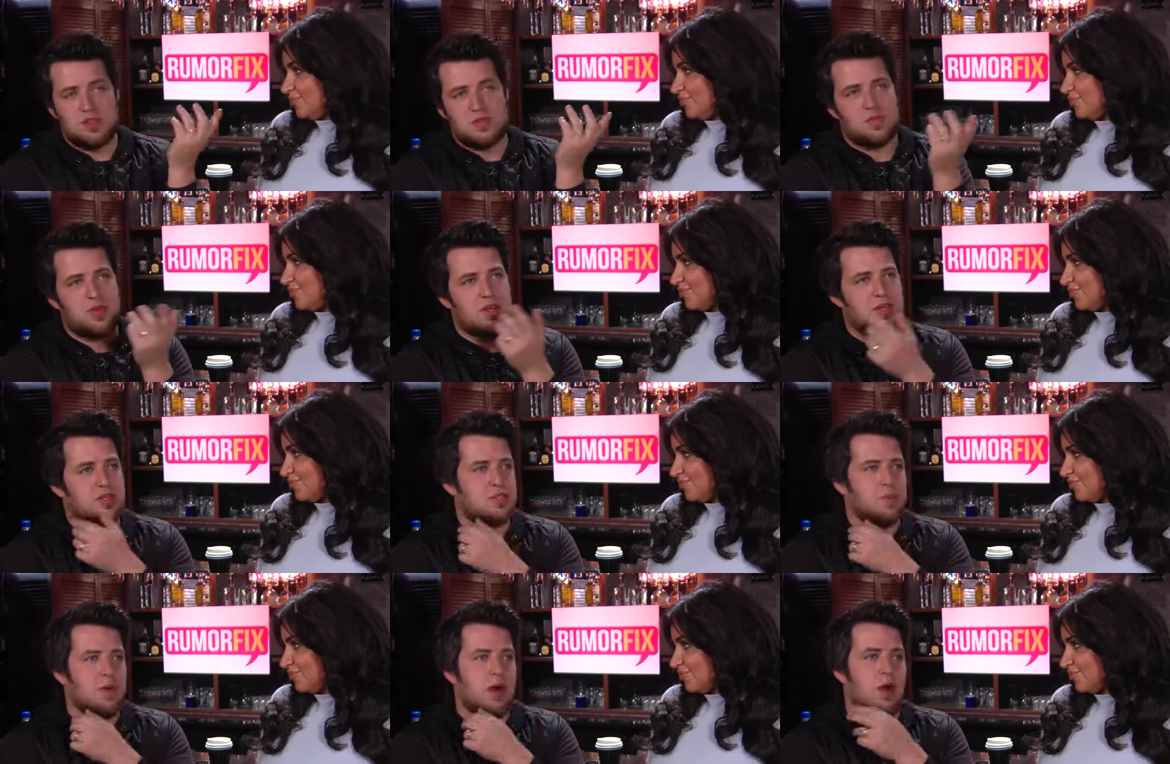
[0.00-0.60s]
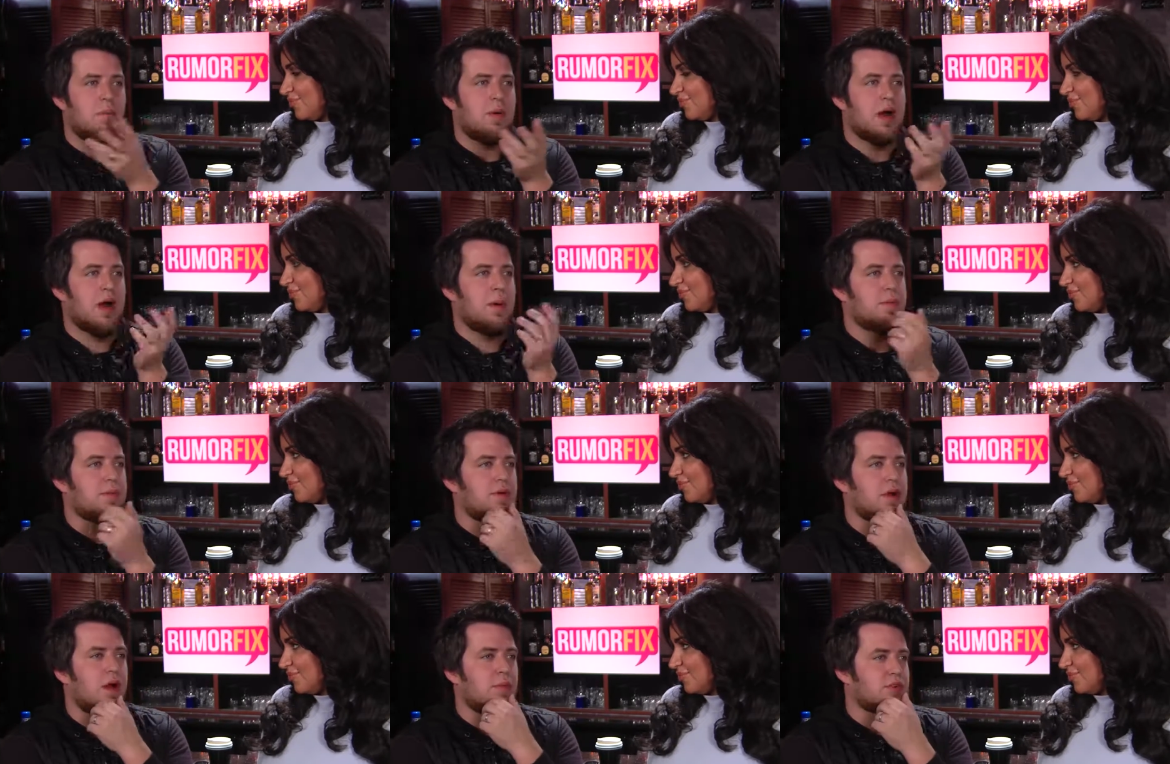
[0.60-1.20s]
Speaker 1: some things tomorrow, bopping
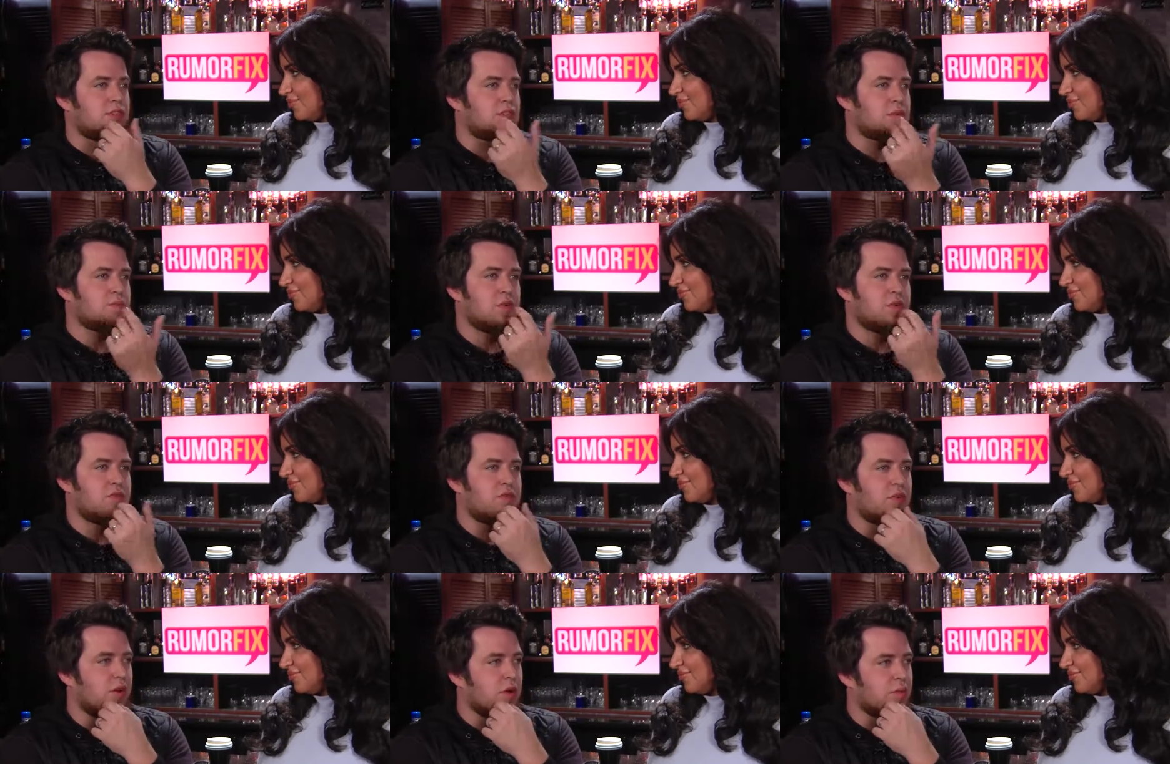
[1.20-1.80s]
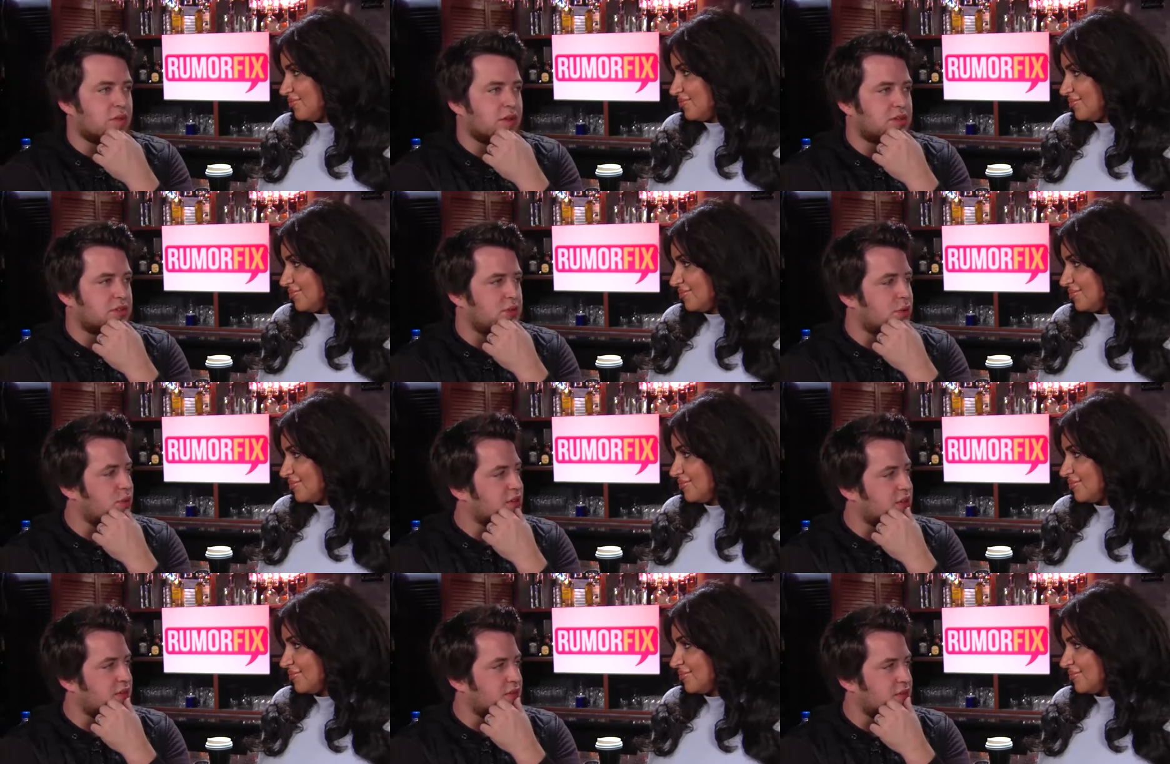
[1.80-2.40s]
around, but just performing and
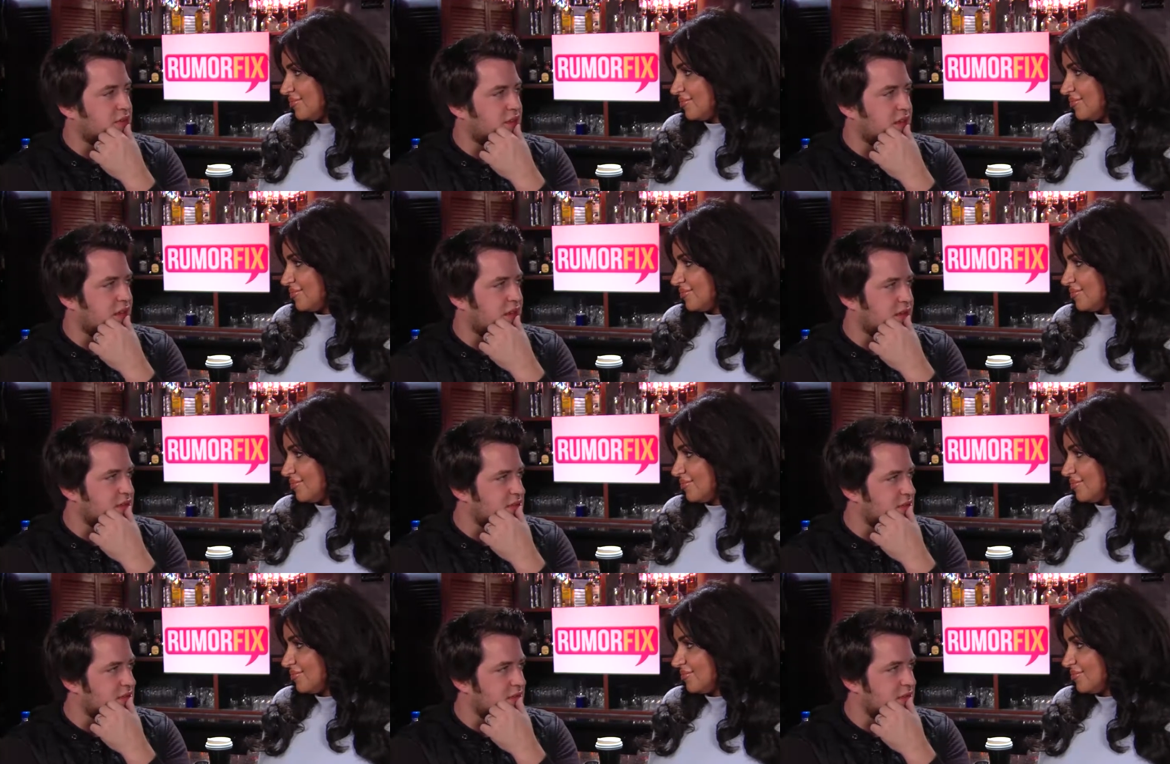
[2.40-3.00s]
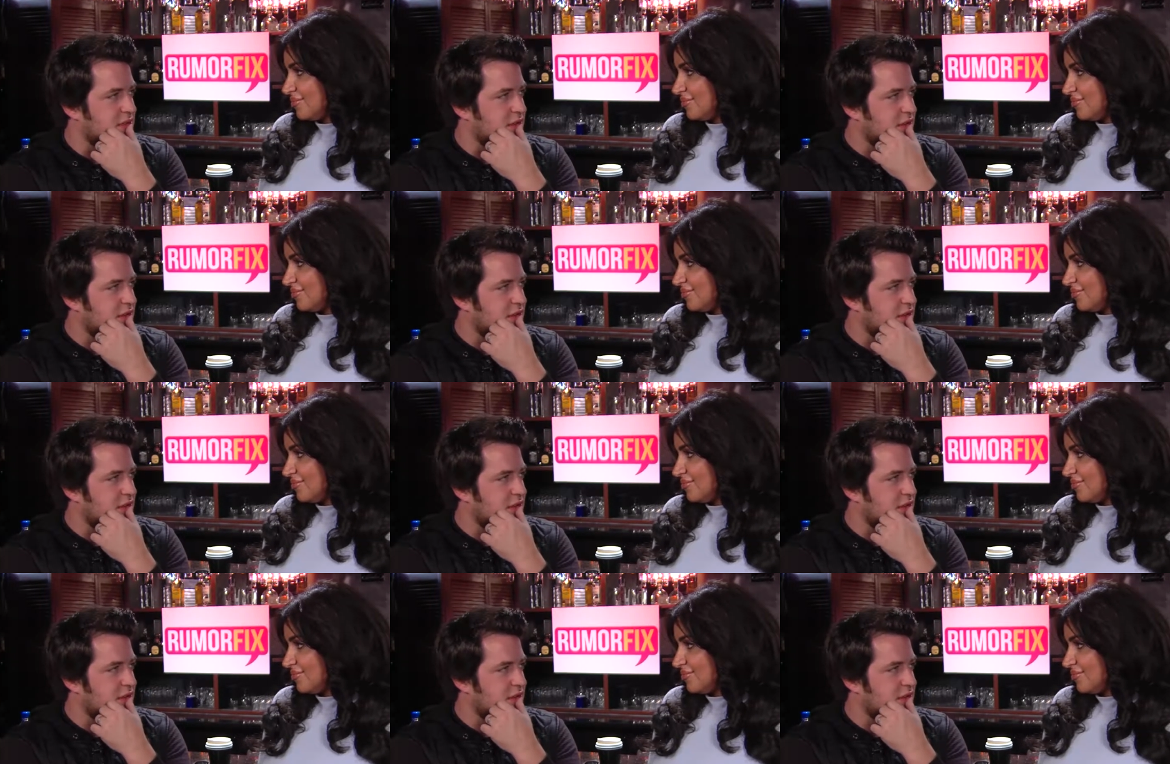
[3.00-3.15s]
doing different things. And